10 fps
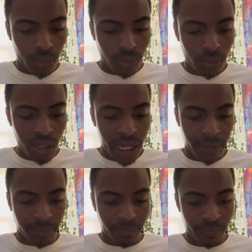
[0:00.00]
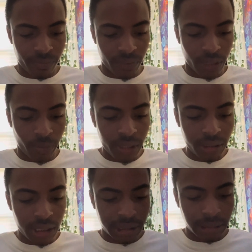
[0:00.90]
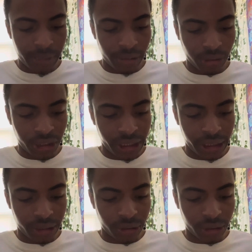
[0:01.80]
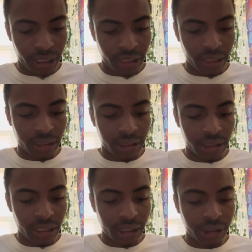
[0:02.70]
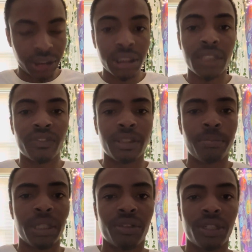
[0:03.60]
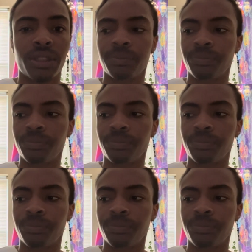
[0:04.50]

Okay, the wheel talks about change, and then the seduction of the mirror.